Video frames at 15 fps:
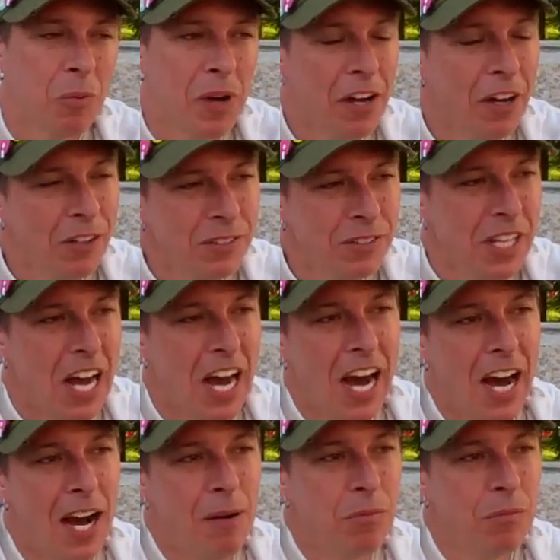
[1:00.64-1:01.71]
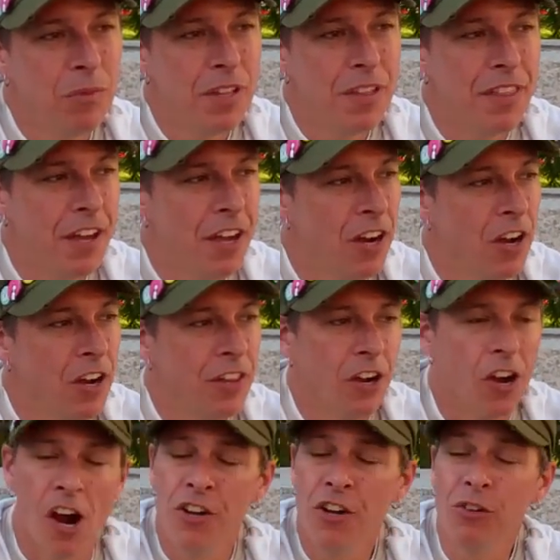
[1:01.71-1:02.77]
Well,
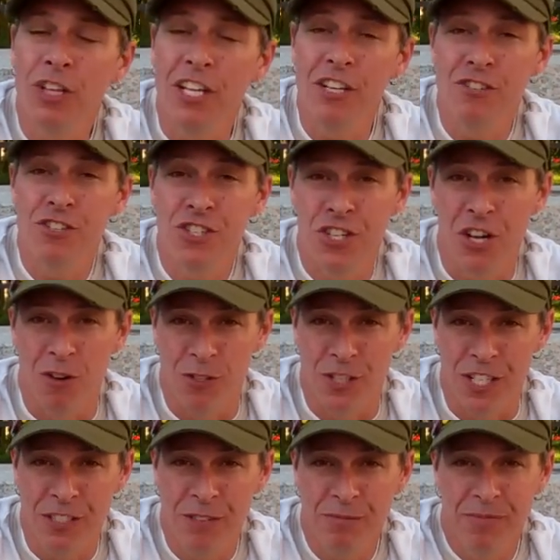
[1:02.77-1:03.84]
there are no leaders chosen.